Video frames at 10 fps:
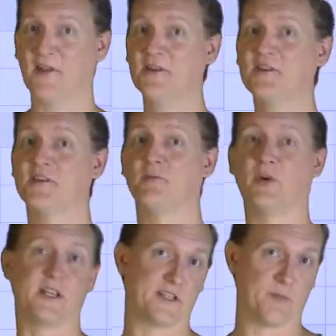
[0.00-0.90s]
Now this is a
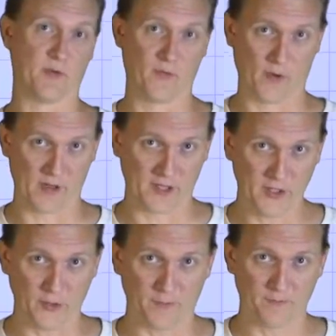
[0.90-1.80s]
pretty simple formula
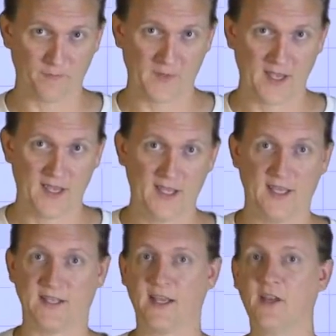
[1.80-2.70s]
too.
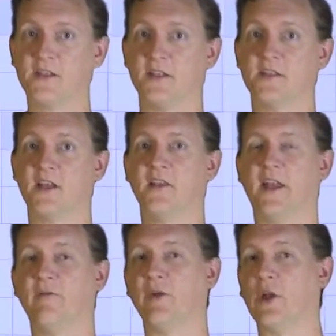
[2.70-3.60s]
It tells us that
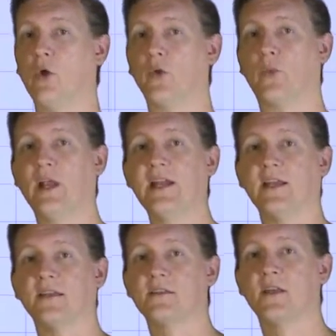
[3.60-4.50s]
if we know the
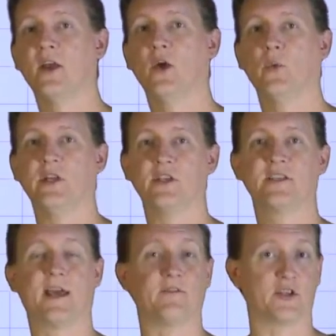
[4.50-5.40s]
radius, we
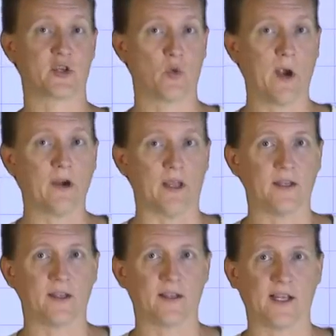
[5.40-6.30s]
just have to square
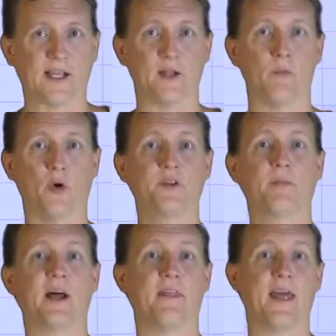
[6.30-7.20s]
it and then
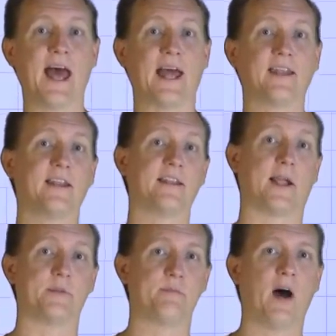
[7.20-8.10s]
multiply that
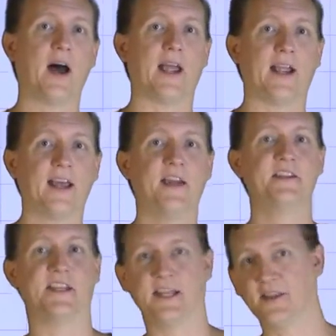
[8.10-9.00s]
times pi
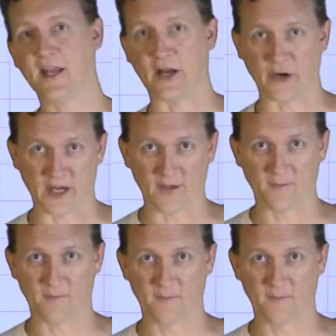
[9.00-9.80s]
to get the area.